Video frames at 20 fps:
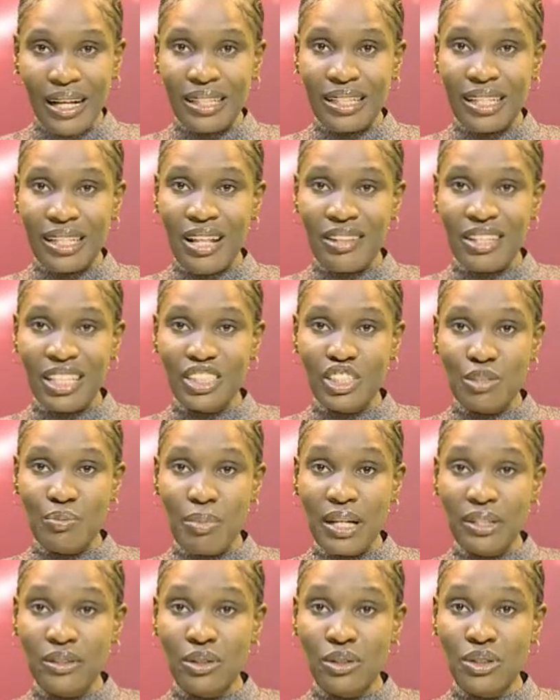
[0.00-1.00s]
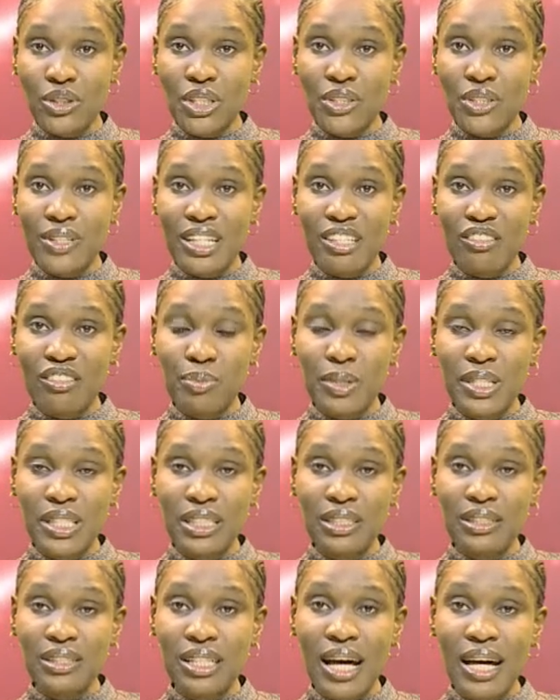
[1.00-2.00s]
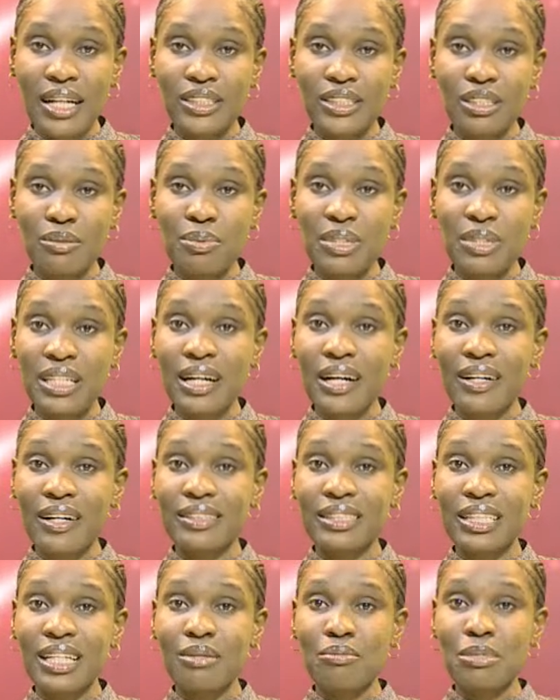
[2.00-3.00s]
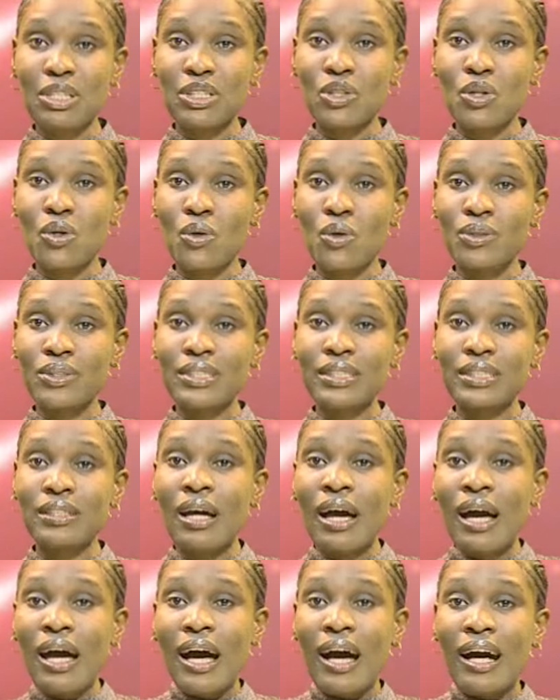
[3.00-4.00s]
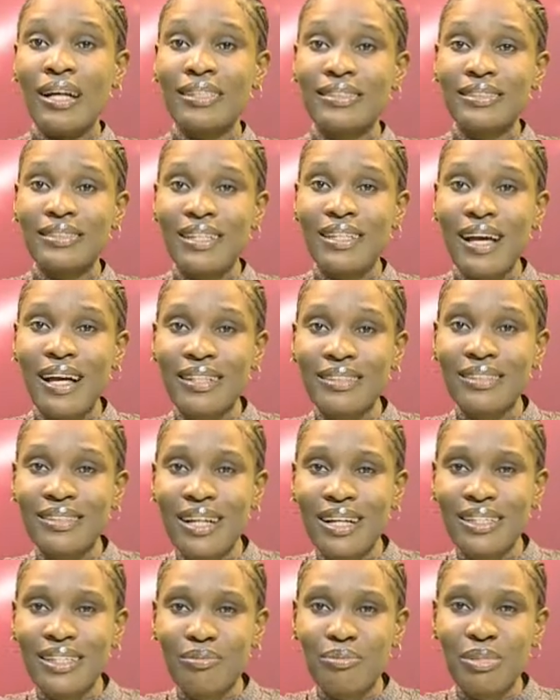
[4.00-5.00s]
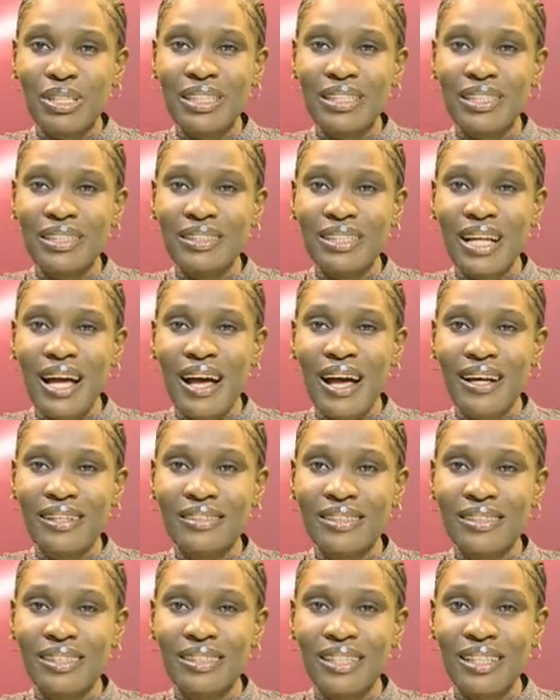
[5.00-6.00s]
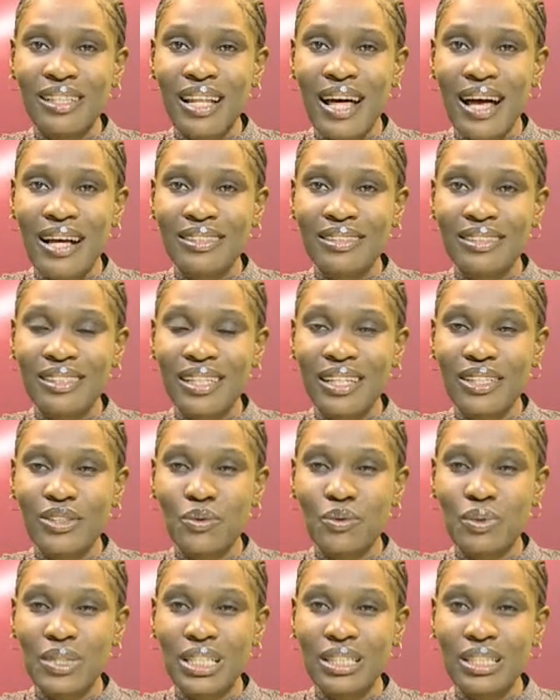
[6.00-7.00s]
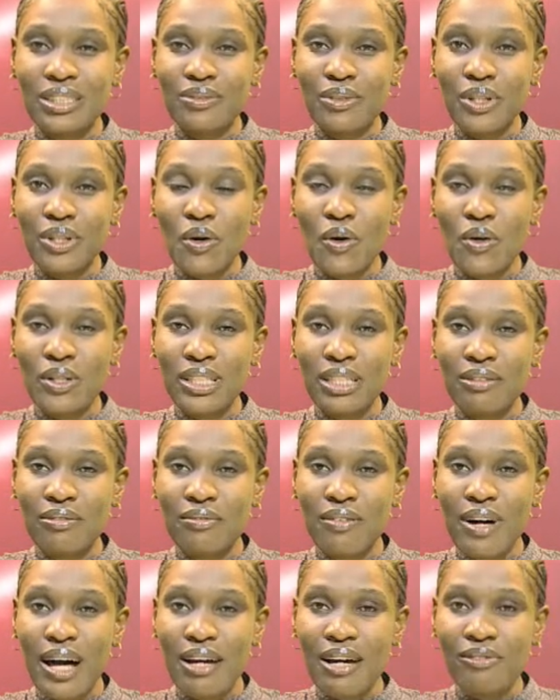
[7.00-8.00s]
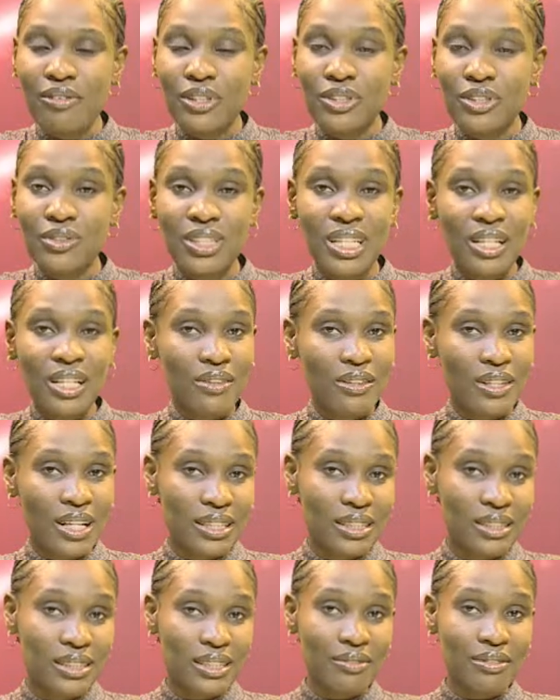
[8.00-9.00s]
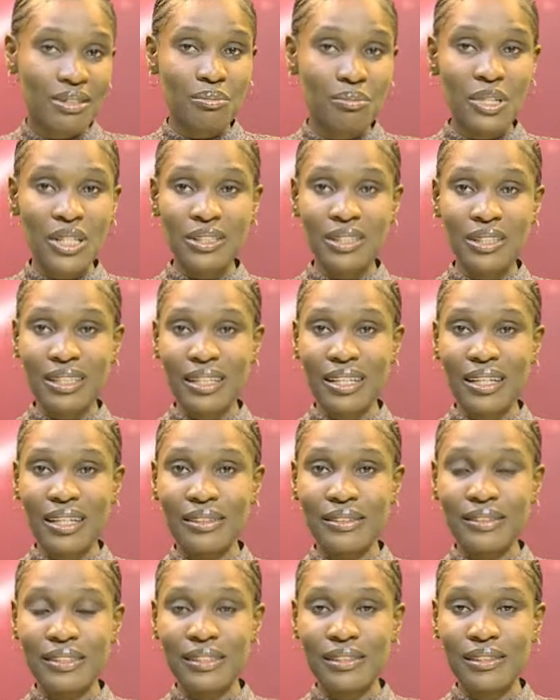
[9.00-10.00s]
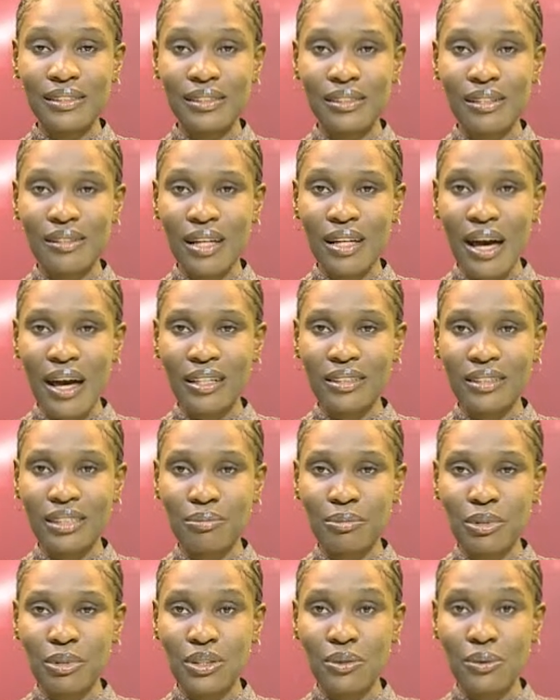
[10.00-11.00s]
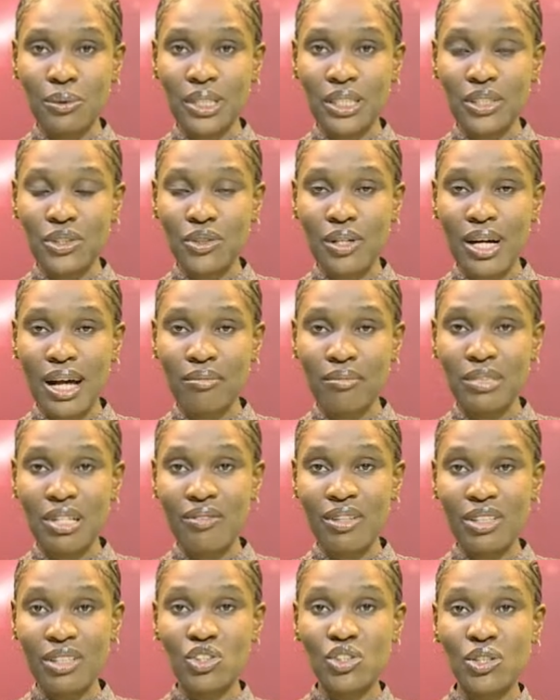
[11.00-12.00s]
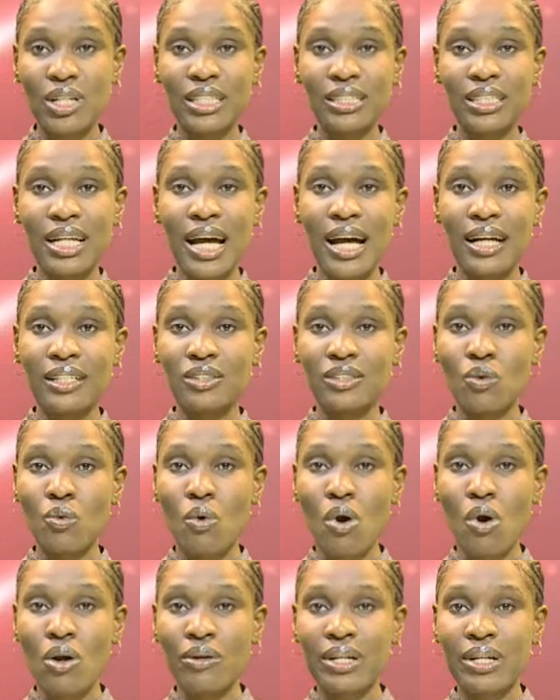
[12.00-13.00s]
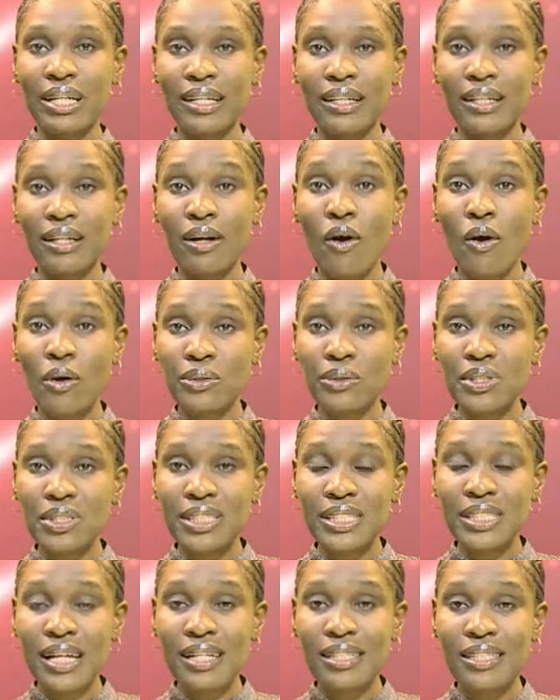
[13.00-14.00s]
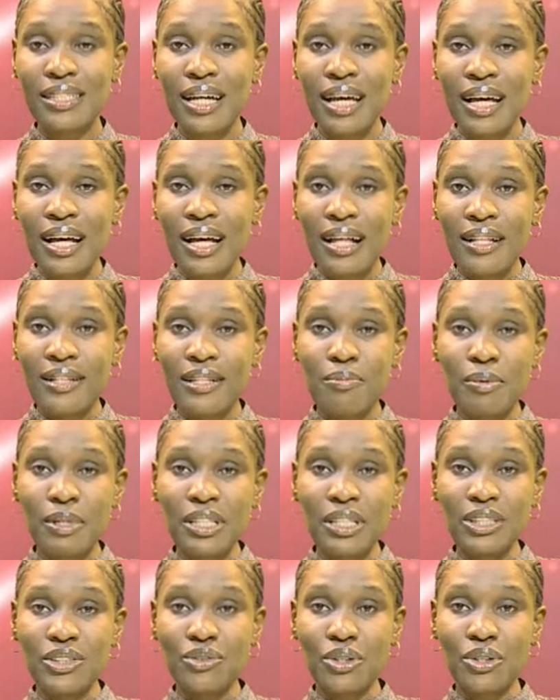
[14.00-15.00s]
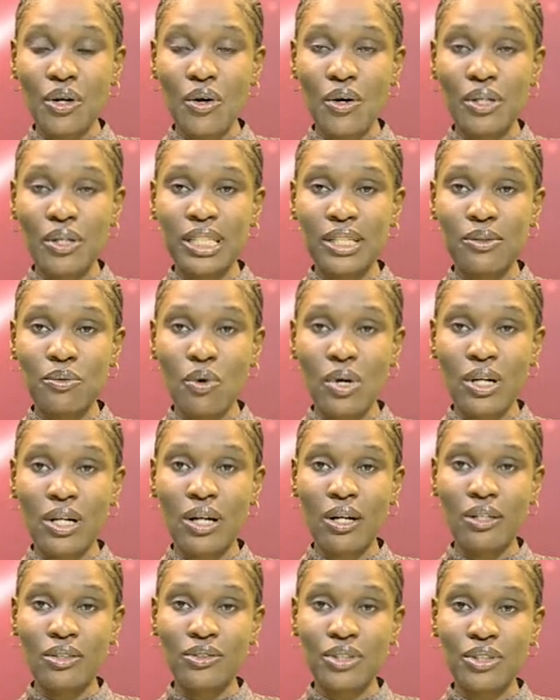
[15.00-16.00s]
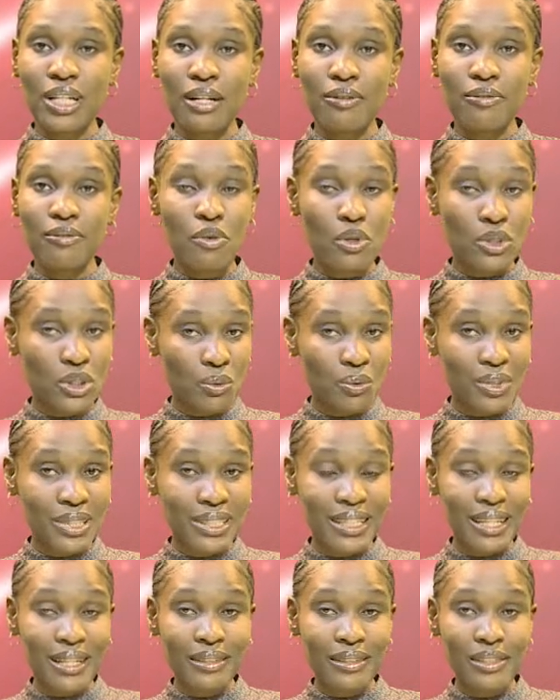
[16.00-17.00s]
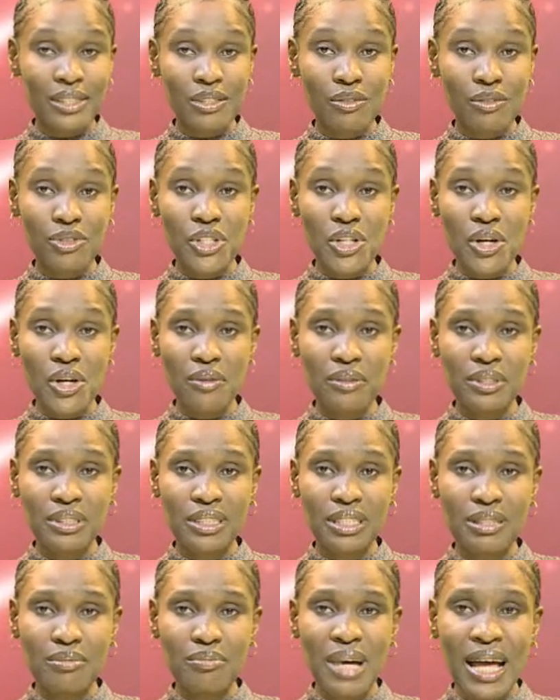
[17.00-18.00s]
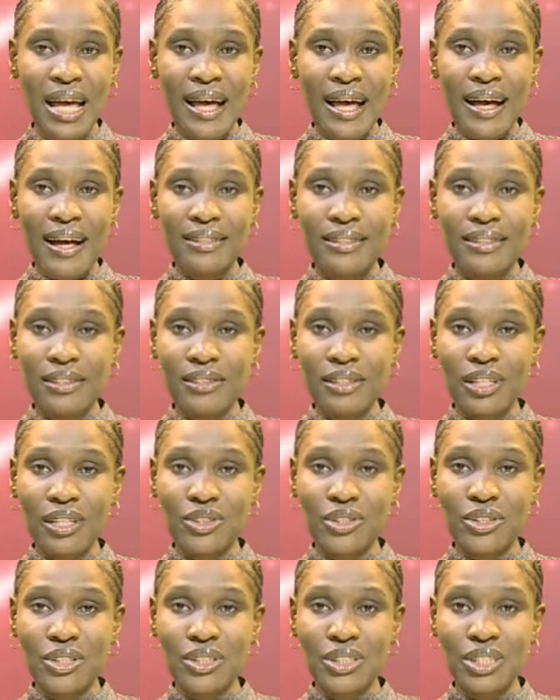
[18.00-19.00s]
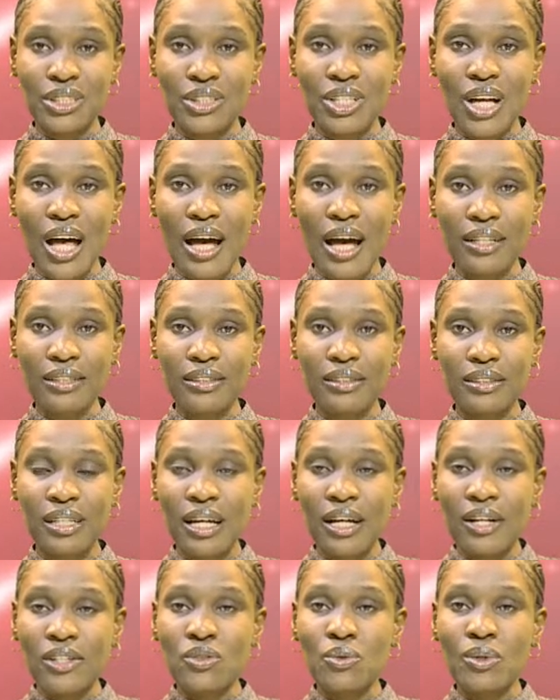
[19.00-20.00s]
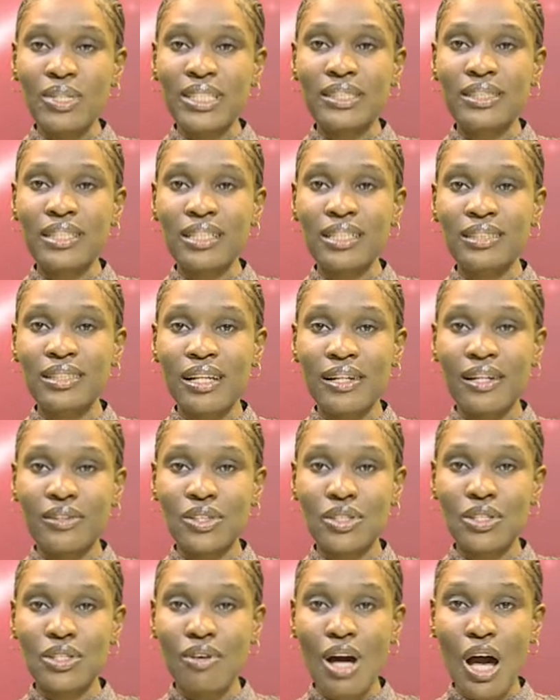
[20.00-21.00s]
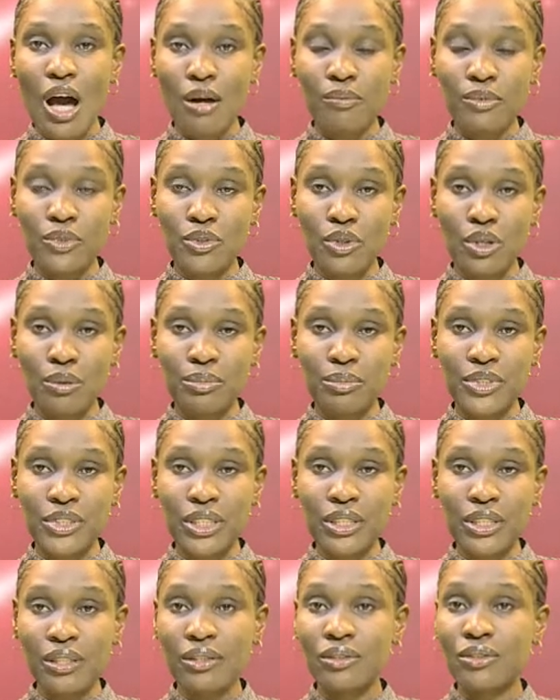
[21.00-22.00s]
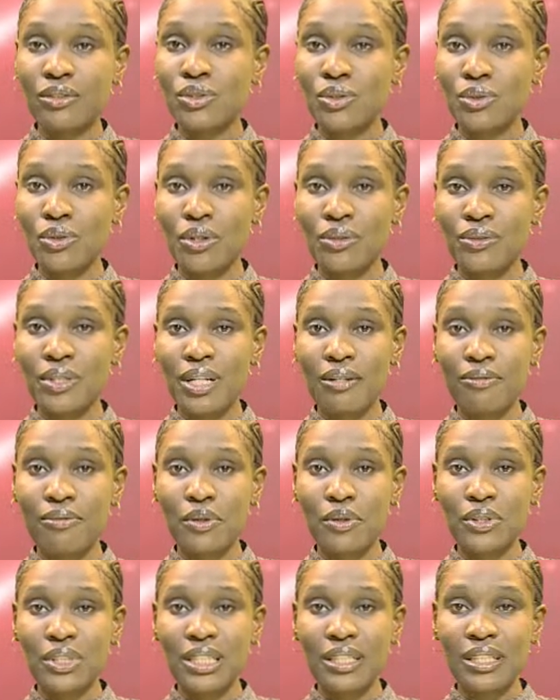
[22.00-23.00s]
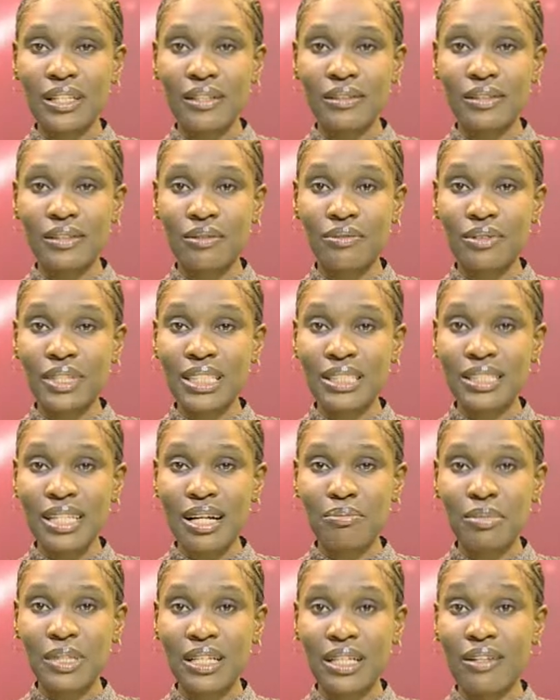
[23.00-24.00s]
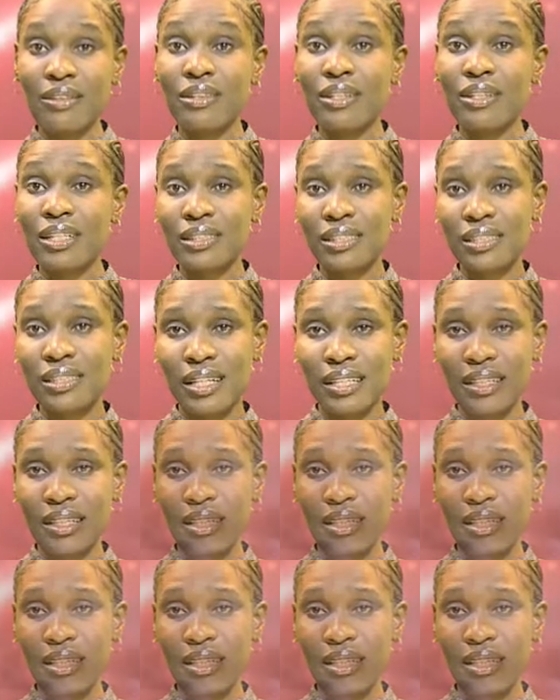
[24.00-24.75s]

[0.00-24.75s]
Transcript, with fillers: Now, the Inspector General of Police, IGP Kayode Egbetokun, uh, says uh, the police has, in the last eight weeks, recorded 537 murder cases. The IGP, who described the trend as worrying, also said the police recorded 141 cases of terrorism, secessionist attacks, 26 cases of armed robbery, 214 cases of kidnapping, and 39